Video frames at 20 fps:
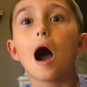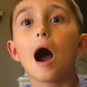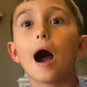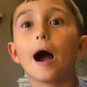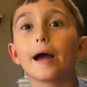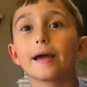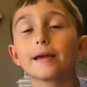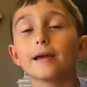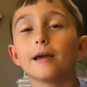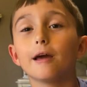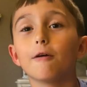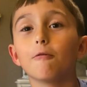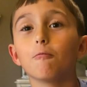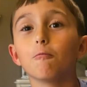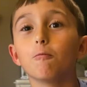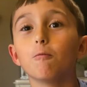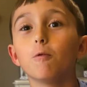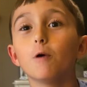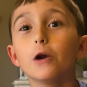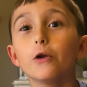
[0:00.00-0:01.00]
I
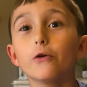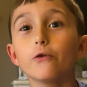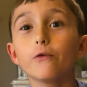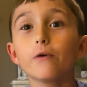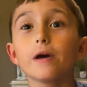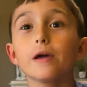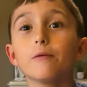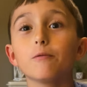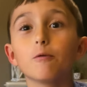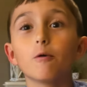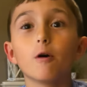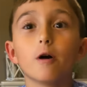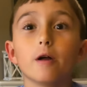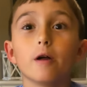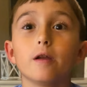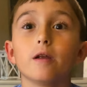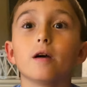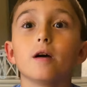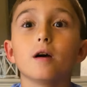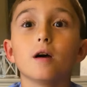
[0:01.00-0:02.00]
literally
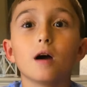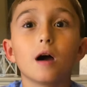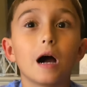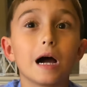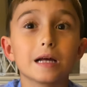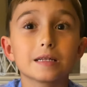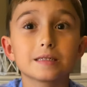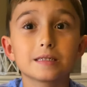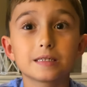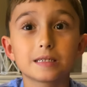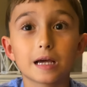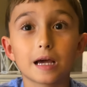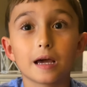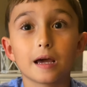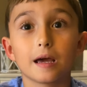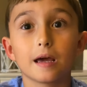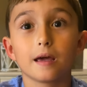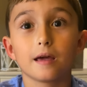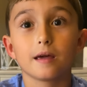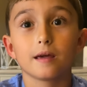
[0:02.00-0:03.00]
won, I'd
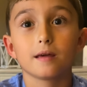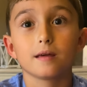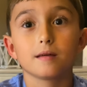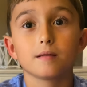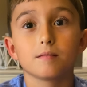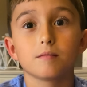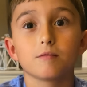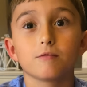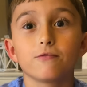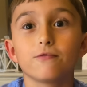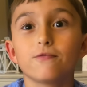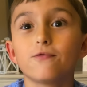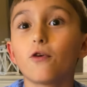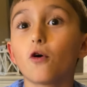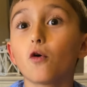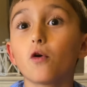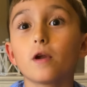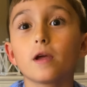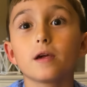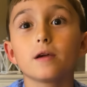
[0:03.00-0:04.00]
say
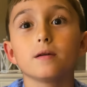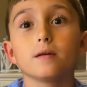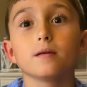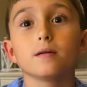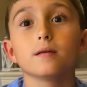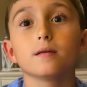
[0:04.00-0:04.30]
40,